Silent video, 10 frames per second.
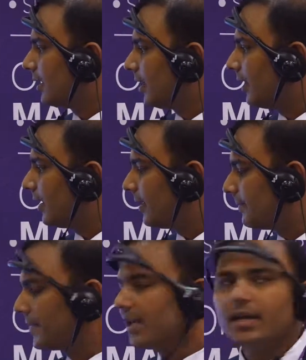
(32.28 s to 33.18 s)

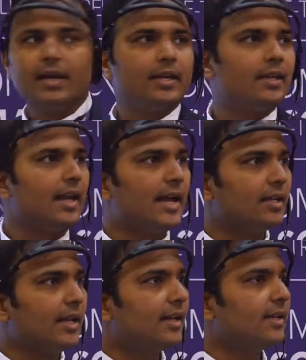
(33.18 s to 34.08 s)
And
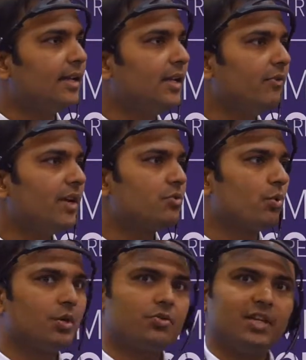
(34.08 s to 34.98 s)
at any
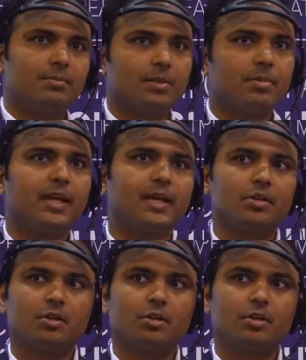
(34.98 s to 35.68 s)
wastewater treatment plant,